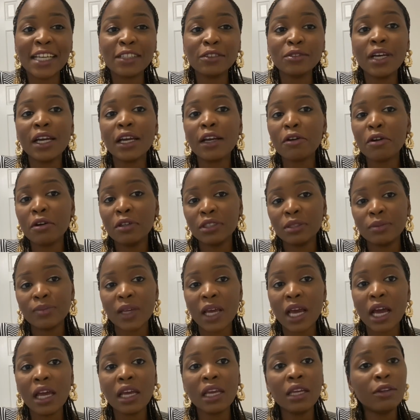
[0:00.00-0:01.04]
So I called him,
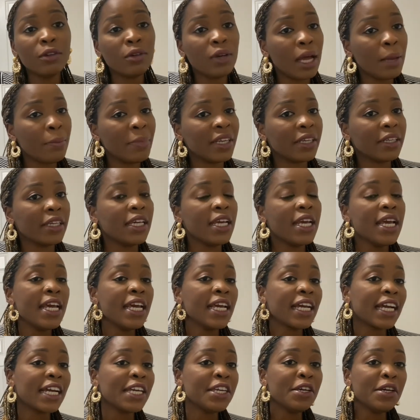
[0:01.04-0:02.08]
ah, hello, Hamed,
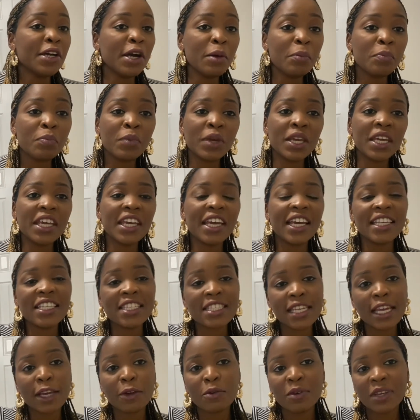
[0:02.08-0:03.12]
can you help me? And he's
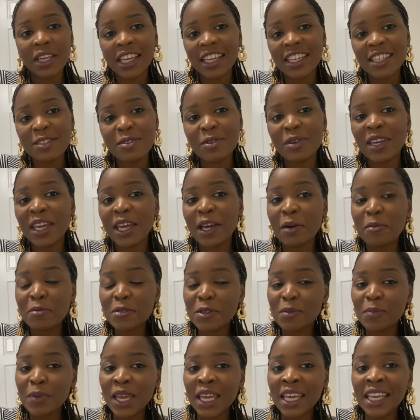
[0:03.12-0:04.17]
like, okay. So he helped
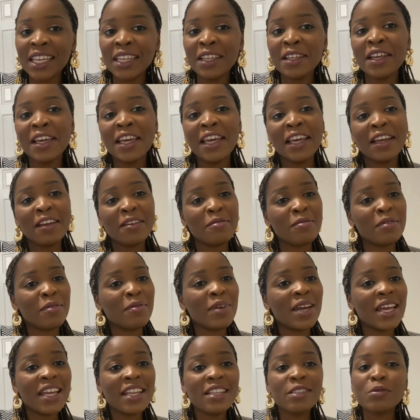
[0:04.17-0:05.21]
me. We
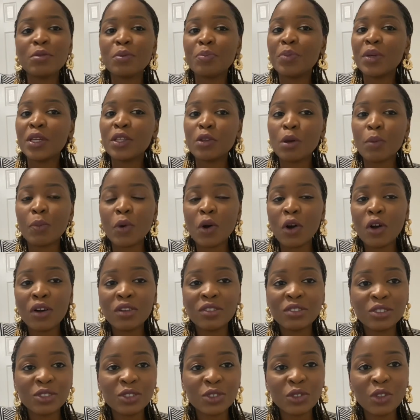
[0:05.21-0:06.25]
went, we picked up all
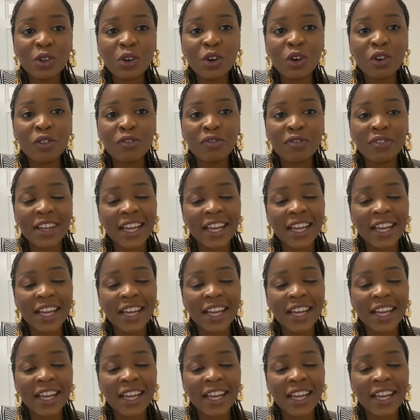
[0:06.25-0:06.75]
the stuff.